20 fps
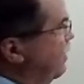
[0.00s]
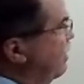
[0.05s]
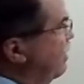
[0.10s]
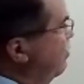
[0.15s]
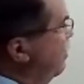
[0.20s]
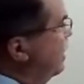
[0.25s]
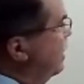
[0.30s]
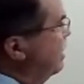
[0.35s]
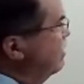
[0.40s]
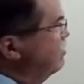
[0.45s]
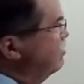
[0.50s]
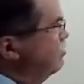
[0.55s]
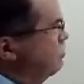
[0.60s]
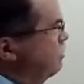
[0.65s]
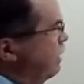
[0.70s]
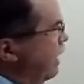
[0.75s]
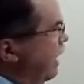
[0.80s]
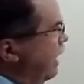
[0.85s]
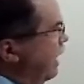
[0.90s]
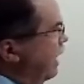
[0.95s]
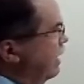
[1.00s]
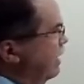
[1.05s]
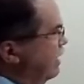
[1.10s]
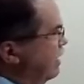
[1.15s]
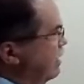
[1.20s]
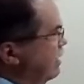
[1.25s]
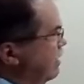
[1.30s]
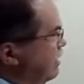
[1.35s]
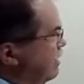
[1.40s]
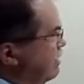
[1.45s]
If they think it's a bad
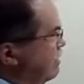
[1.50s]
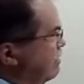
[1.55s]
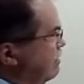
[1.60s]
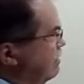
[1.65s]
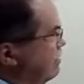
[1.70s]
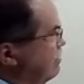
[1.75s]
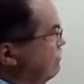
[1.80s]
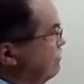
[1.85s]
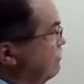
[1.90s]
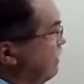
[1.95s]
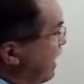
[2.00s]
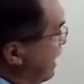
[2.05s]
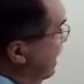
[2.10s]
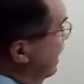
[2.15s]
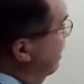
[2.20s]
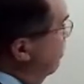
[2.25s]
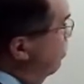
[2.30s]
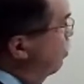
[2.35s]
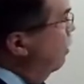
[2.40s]
idea, find